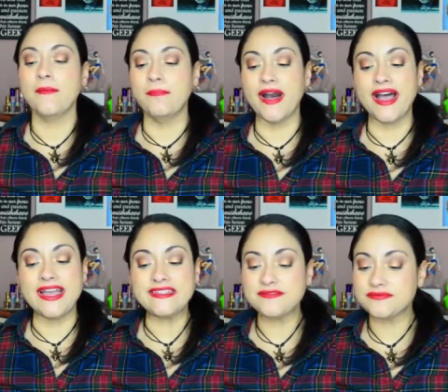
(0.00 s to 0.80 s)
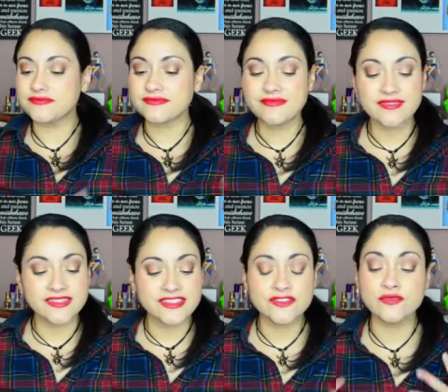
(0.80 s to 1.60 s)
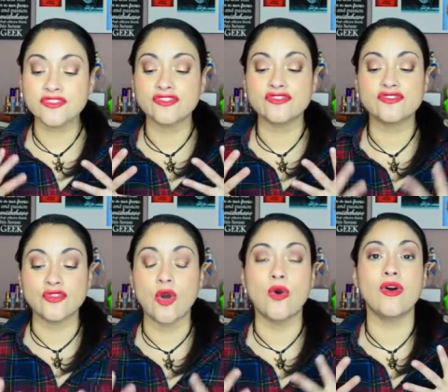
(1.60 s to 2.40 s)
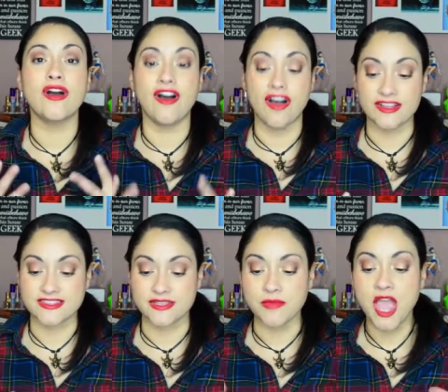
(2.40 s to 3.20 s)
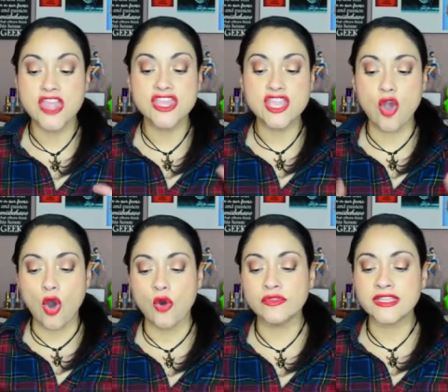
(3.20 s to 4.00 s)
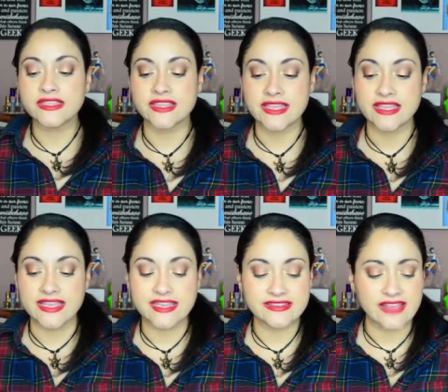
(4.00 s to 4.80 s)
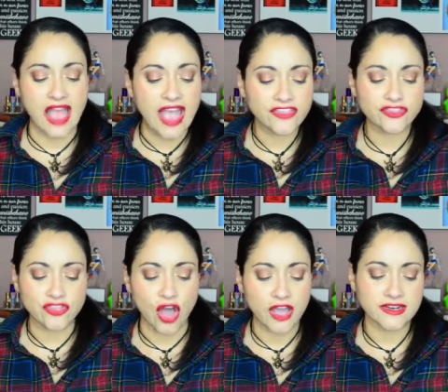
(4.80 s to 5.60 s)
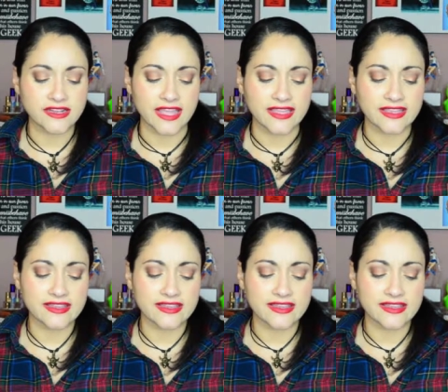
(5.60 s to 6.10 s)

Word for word: But this was so awesome. The only thing is, I thought